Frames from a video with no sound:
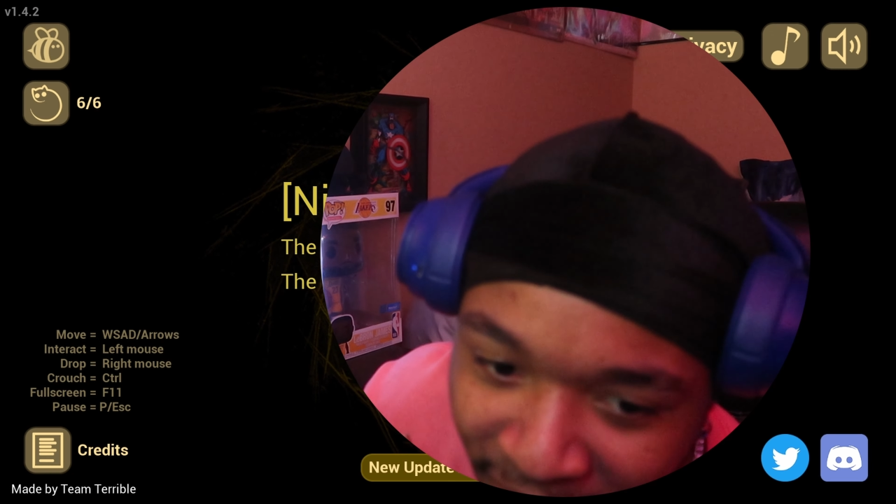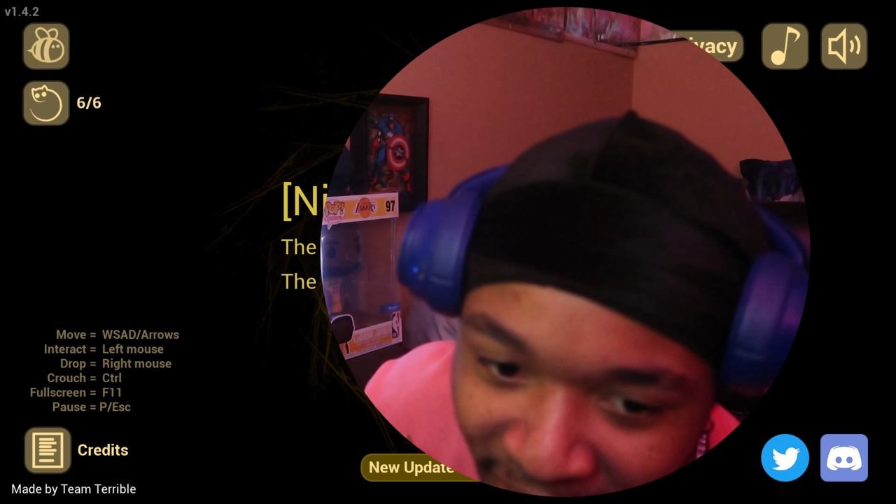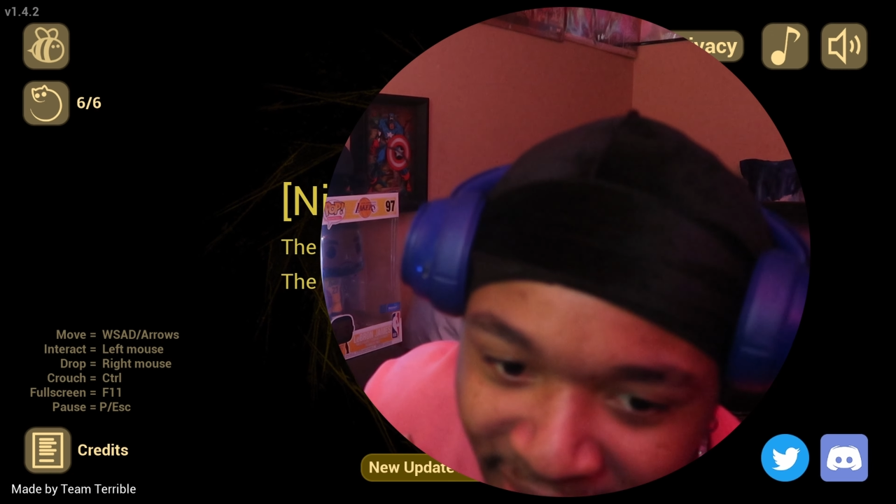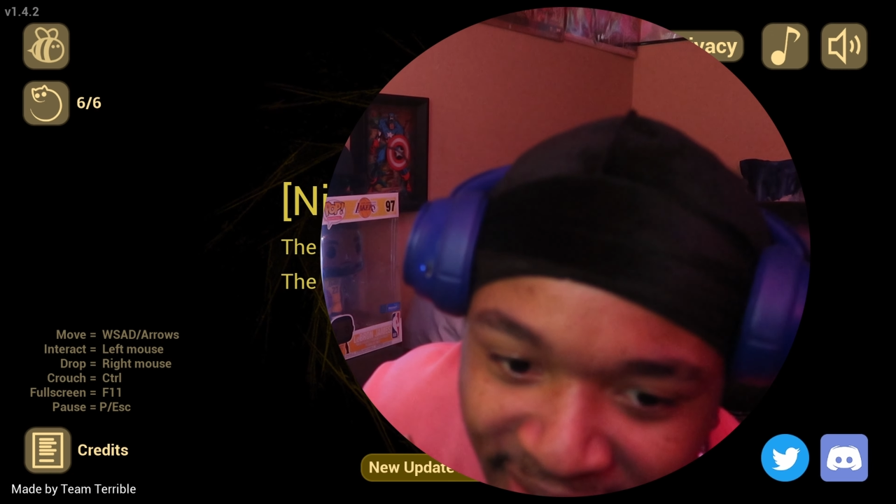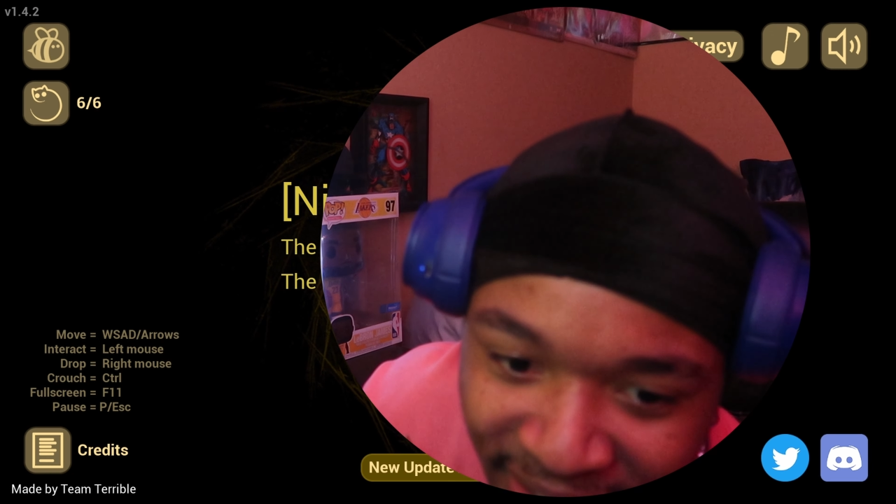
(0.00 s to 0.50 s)

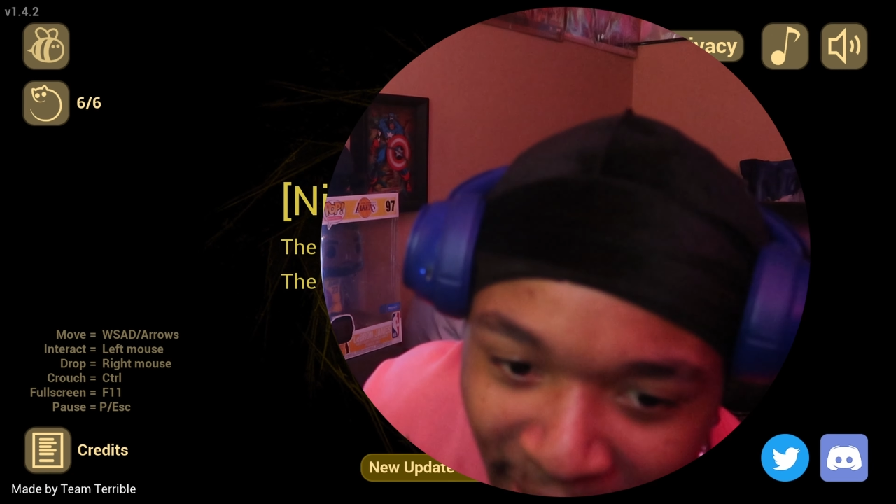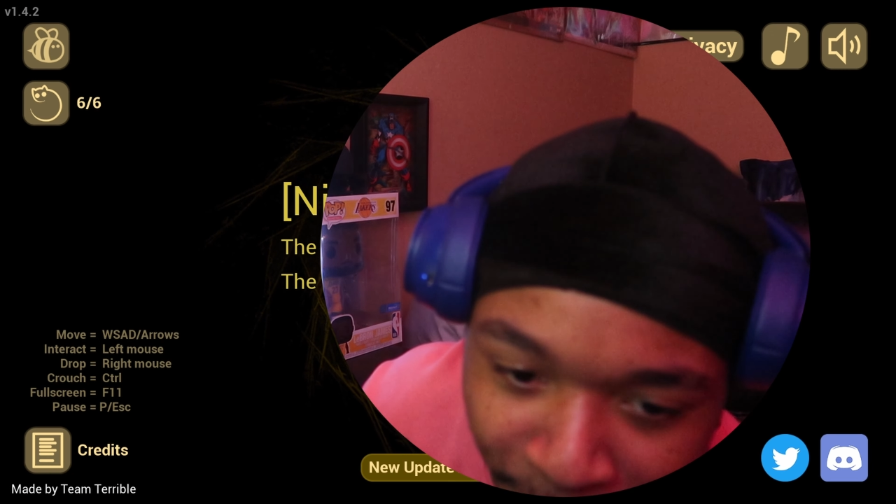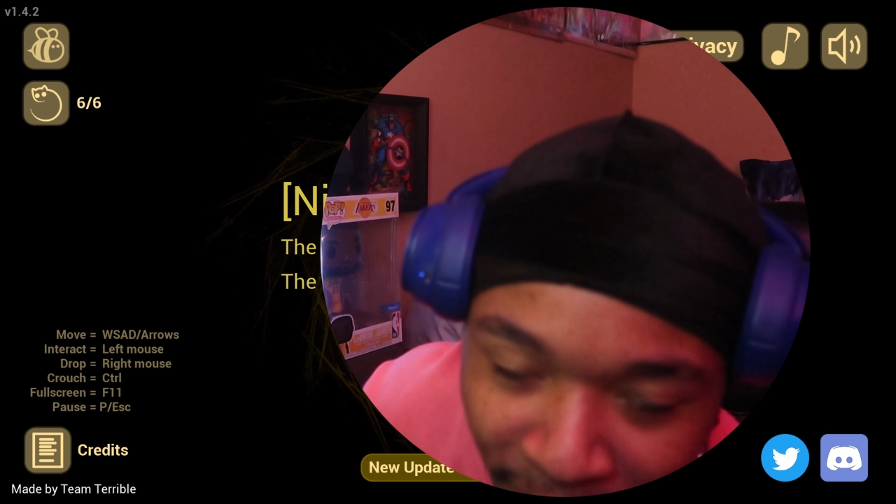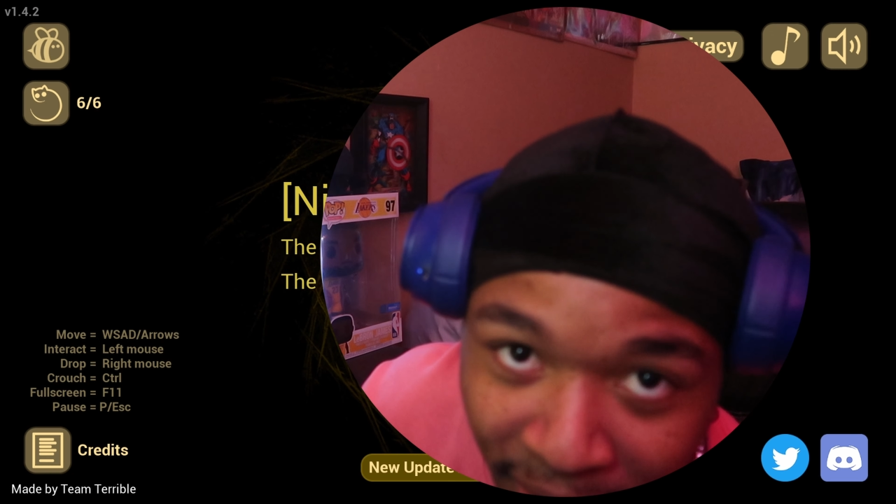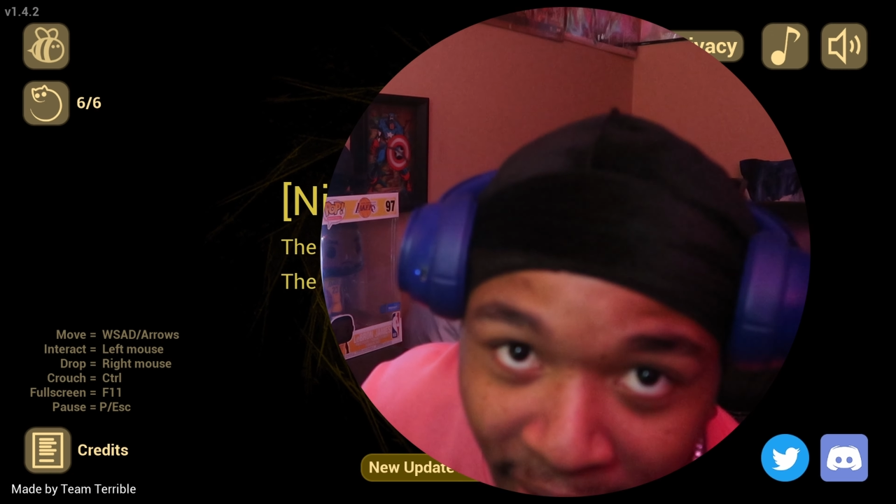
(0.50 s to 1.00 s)
the
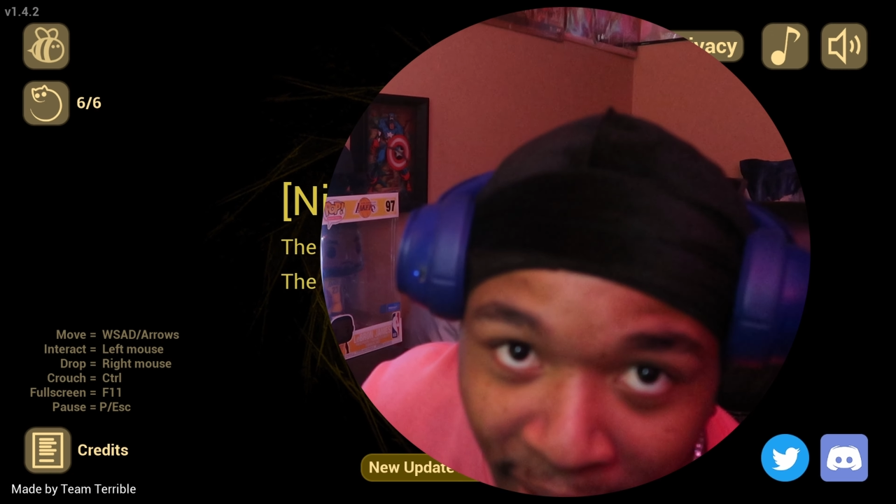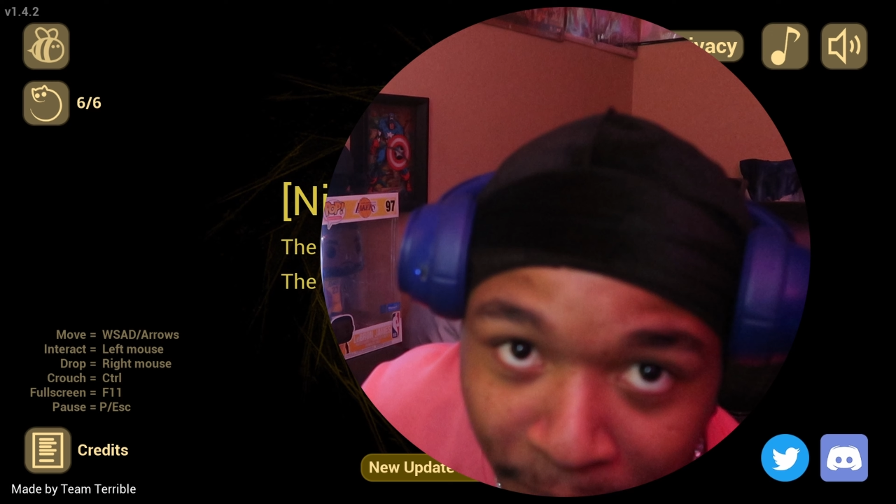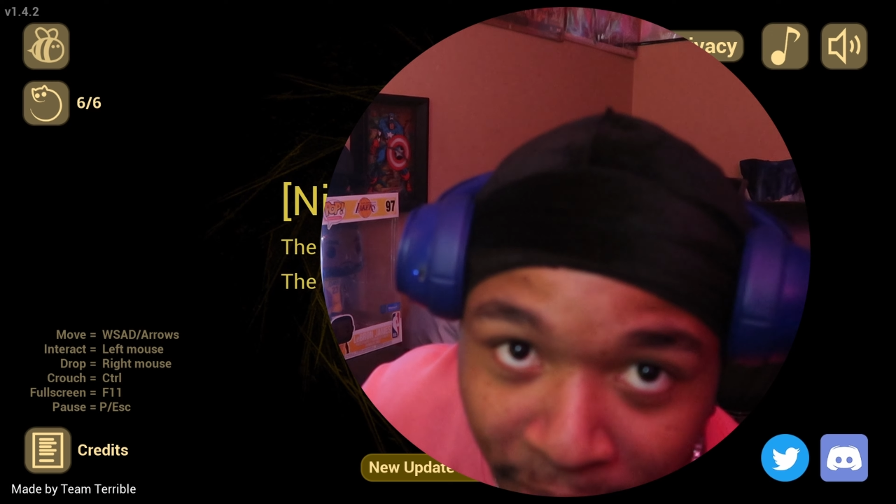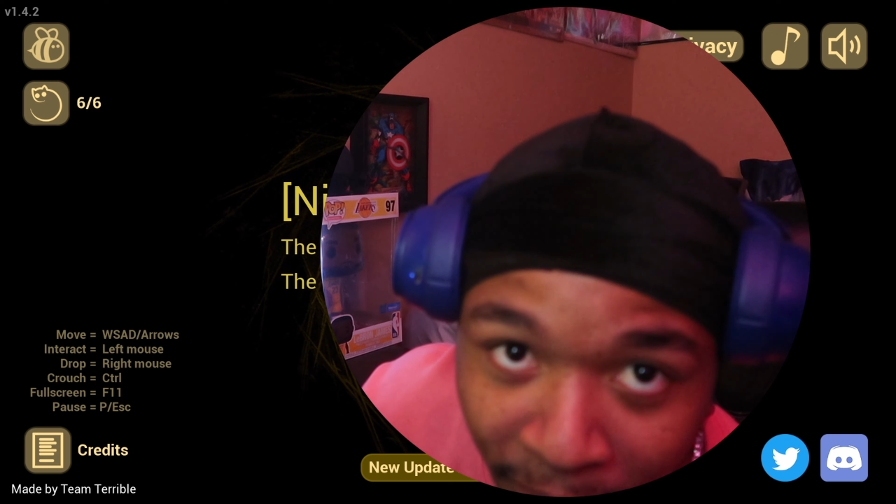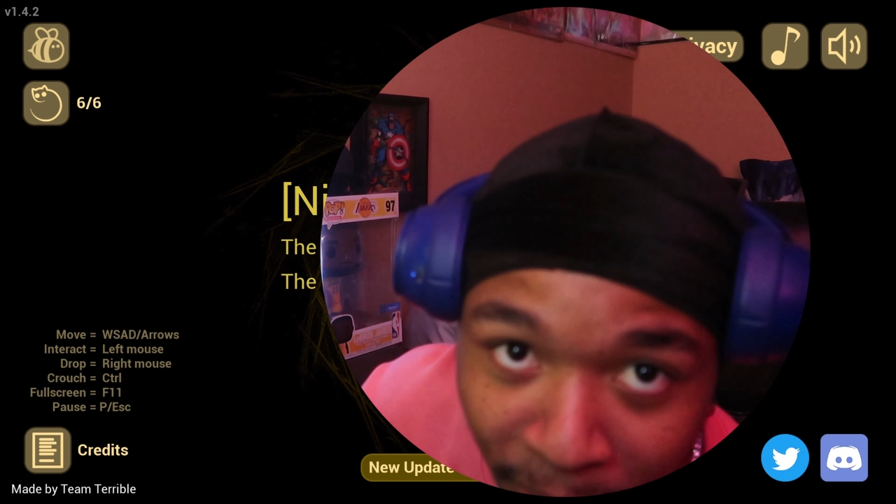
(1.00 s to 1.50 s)
escape
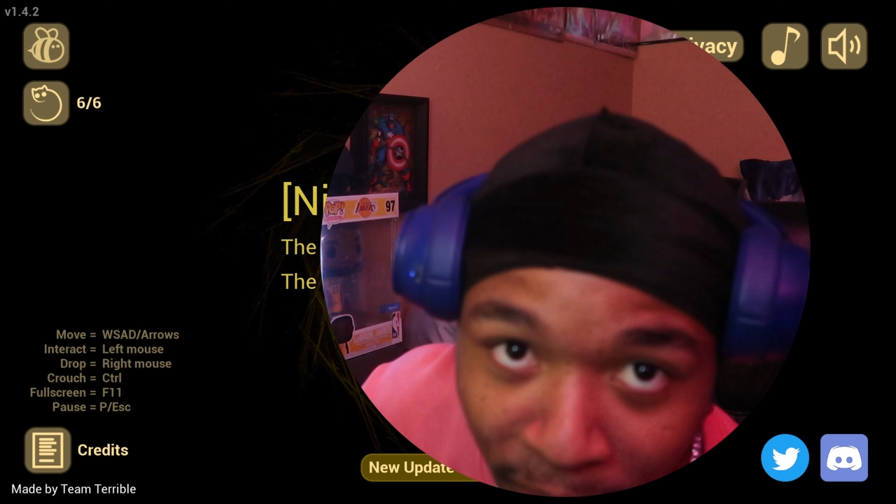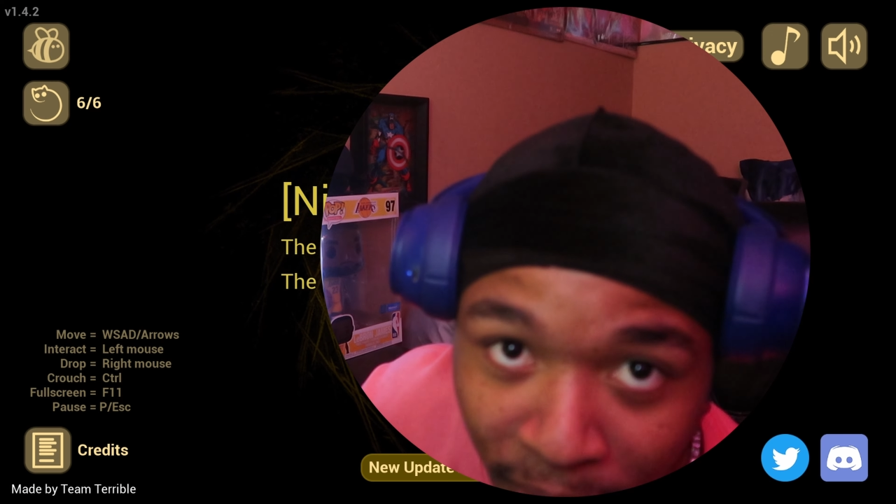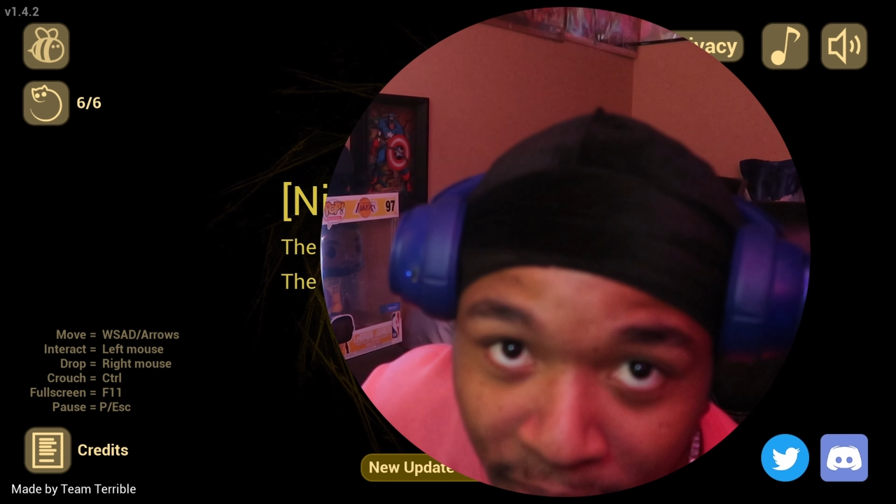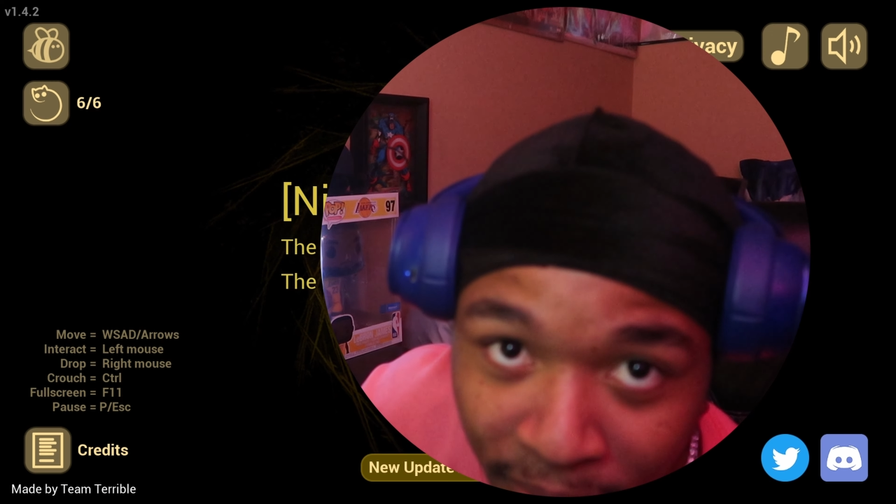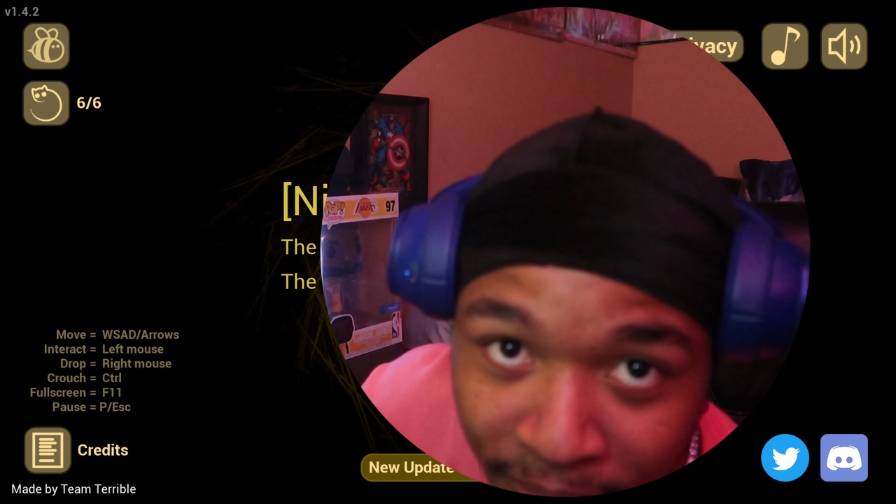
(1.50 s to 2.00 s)
gameplay, bro.